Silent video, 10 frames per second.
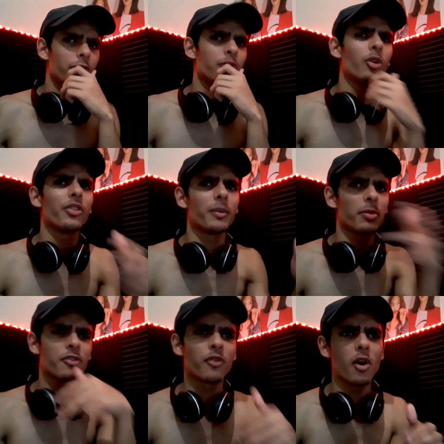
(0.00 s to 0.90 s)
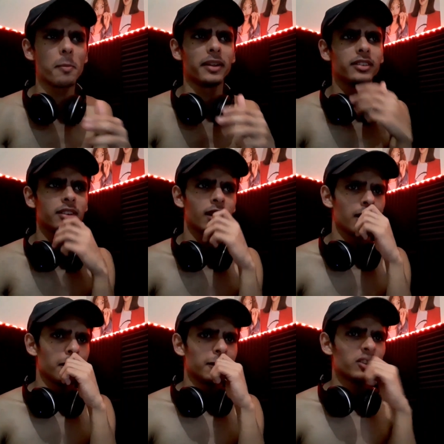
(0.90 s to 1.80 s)
for the performance.
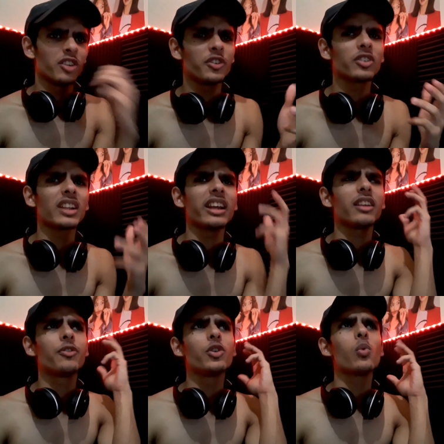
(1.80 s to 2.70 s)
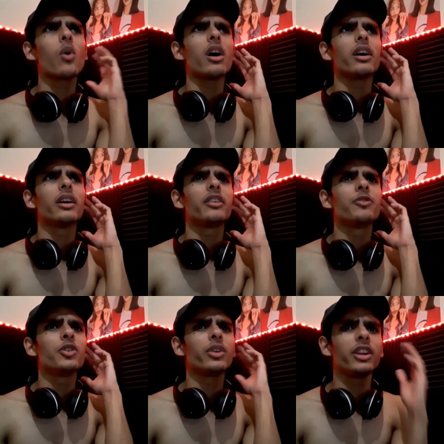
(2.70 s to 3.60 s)
So it feels like if you wa
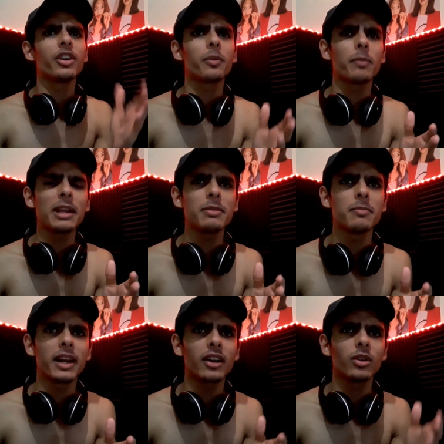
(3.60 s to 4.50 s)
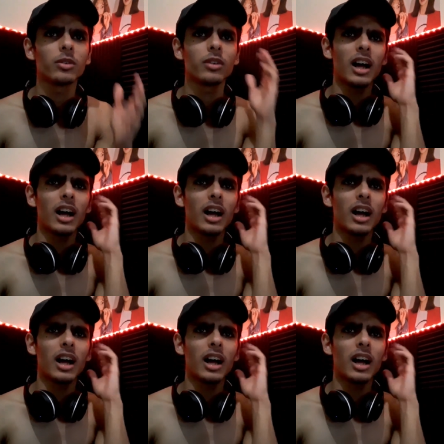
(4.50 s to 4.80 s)
if you hear BABYMETAL,